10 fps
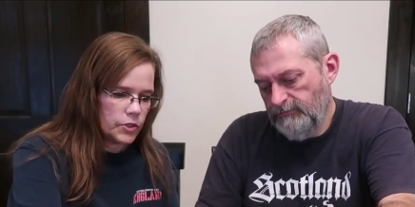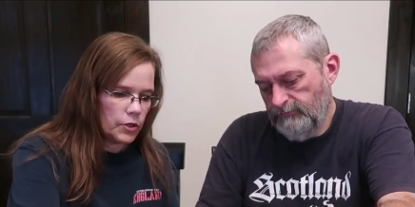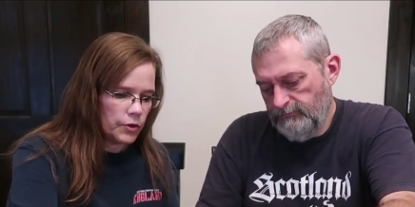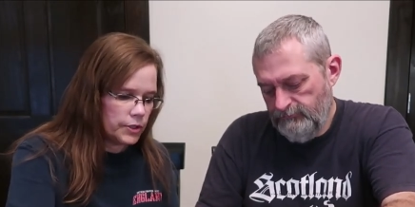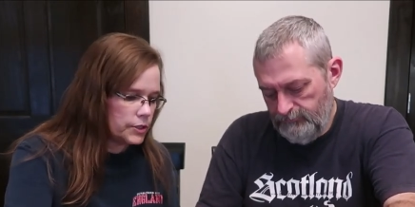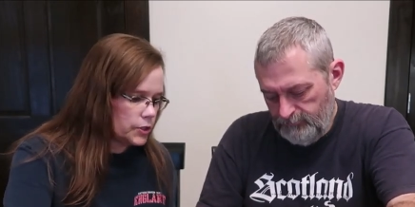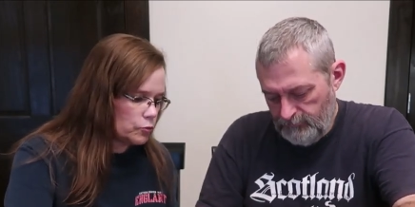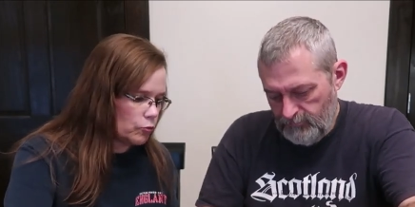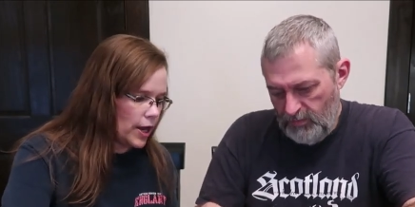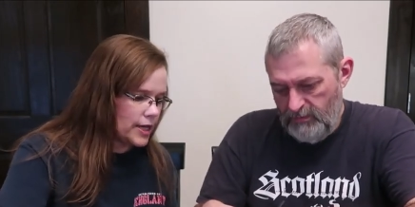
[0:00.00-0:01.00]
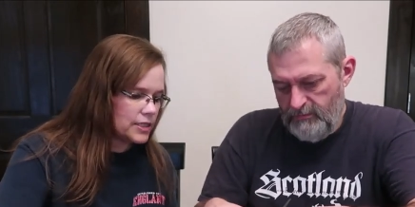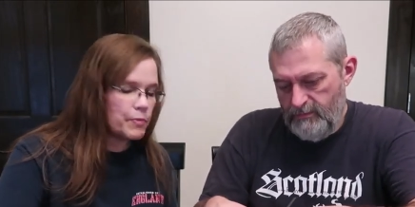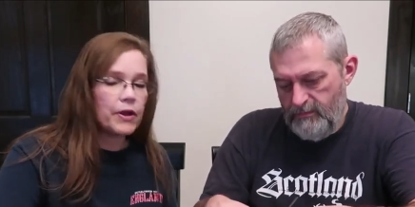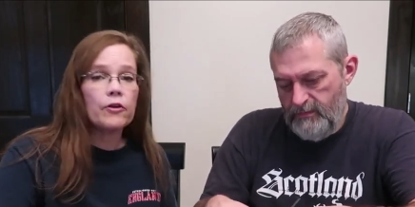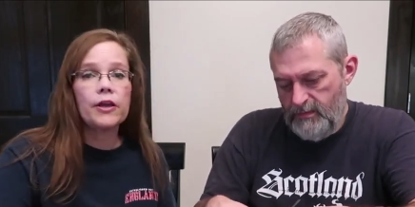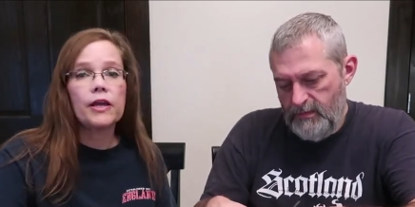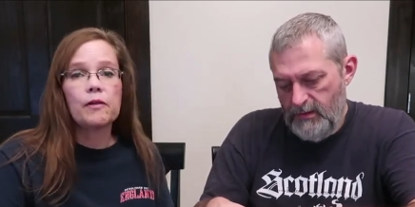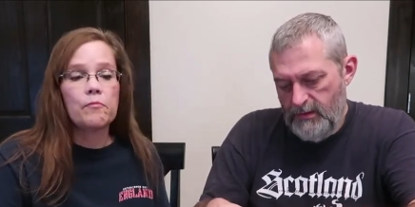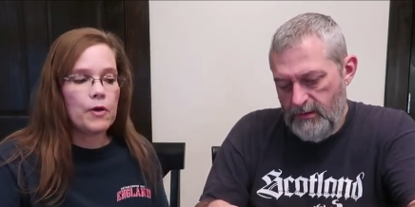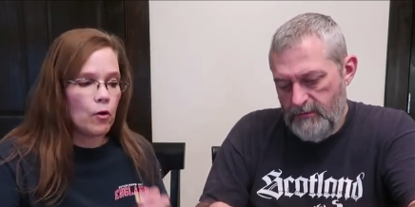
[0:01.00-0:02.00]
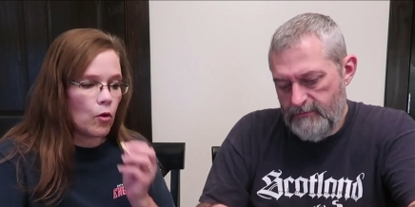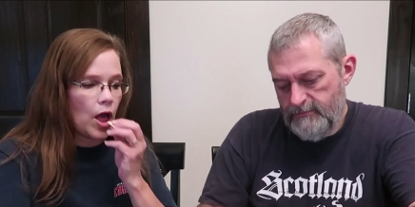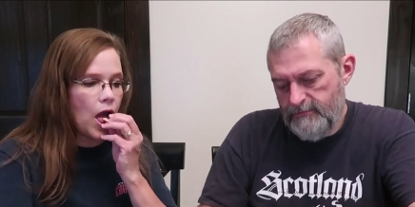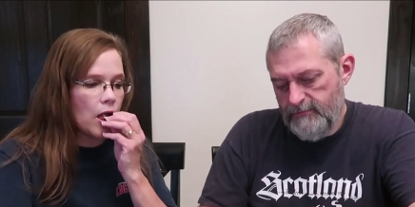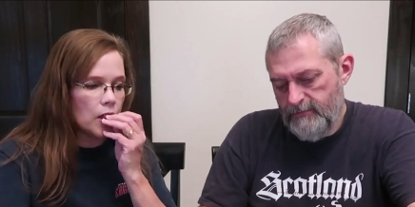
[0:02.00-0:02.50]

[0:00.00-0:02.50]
Speaker 1: so this is raspberry and milk.